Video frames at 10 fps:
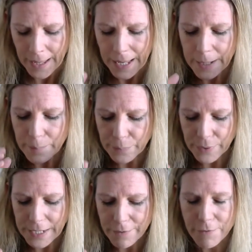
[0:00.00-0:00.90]
In
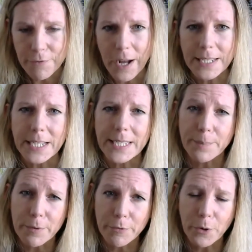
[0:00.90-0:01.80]
brief, as I said
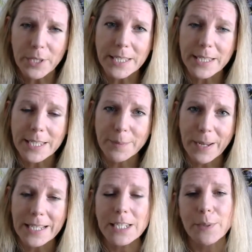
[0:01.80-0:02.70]
before, this is a
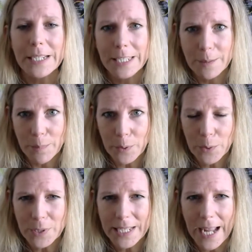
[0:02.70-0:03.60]
space to
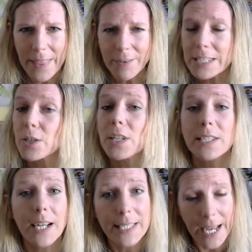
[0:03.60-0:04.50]
explore together. It's not a
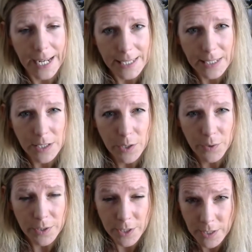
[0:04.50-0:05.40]

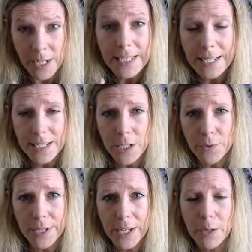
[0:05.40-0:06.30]
didactic
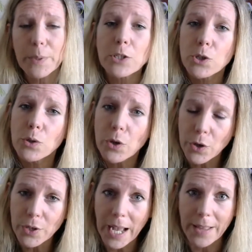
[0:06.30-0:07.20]
curriculum. We do
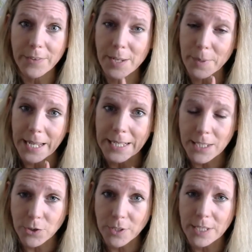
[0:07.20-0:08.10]
look at some of the
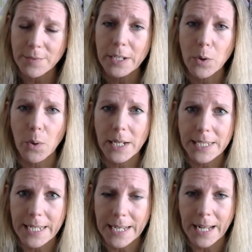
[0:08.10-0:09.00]
histories of
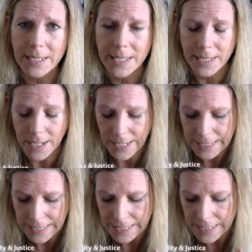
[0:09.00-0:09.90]
inequality in our
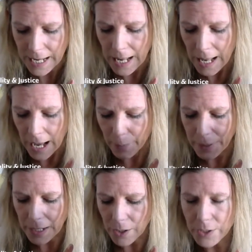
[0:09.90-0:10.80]
societies, and
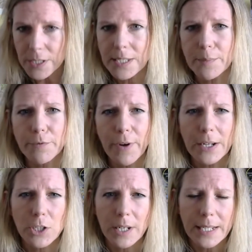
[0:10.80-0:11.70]
we look at some
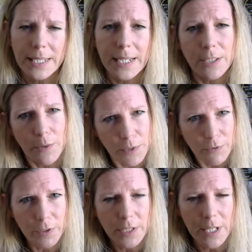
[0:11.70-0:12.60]
factual ideas from
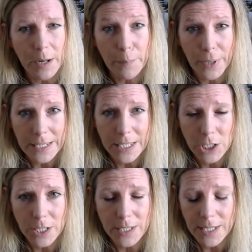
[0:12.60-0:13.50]
different
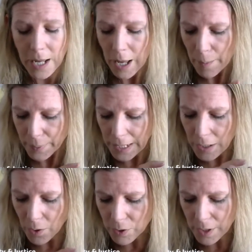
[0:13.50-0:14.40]
practitioners. But a
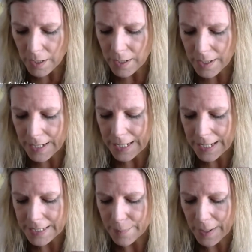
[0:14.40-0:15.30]
lot of the learning
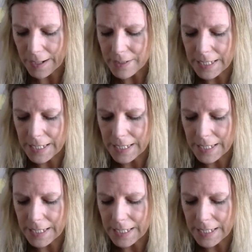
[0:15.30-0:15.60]
is about